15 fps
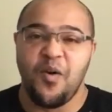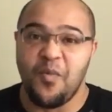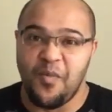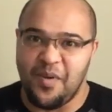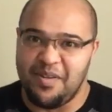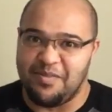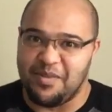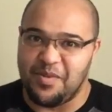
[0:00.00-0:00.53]

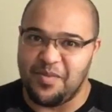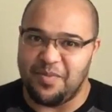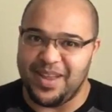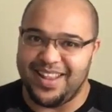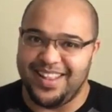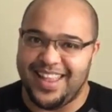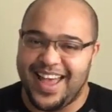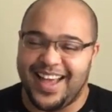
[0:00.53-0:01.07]
We've all
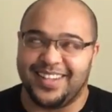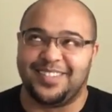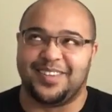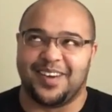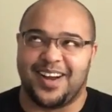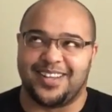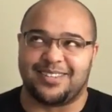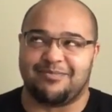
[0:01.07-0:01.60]
been there,
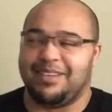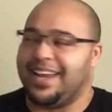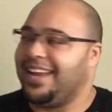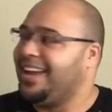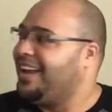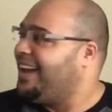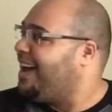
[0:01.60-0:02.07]
trust me.